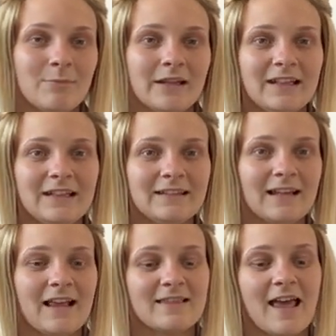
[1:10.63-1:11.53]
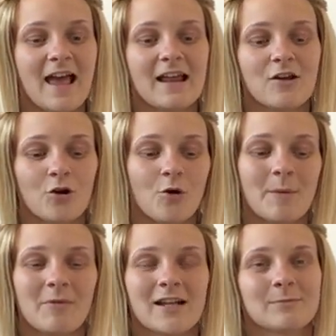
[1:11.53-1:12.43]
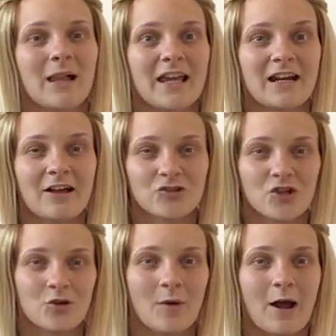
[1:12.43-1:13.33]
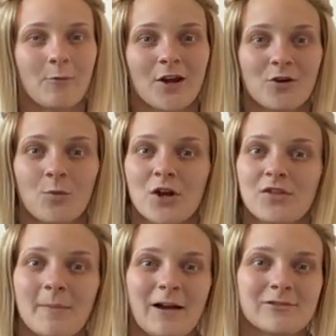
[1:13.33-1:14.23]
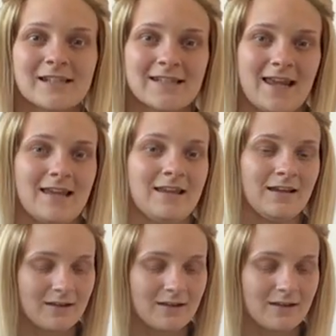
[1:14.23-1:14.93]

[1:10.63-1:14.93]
please, and then come and press play and I'll show you how we're going to work them out today.